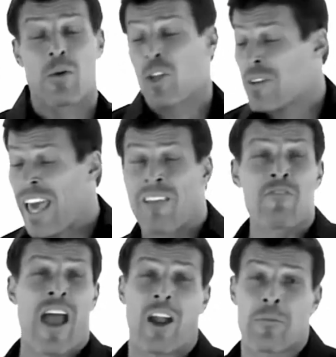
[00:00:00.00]
When you're in that
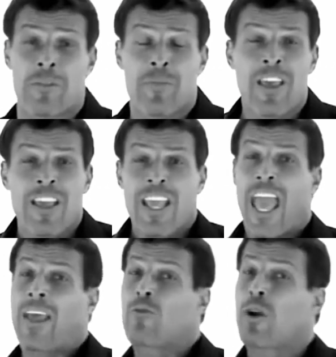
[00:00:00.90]
environment and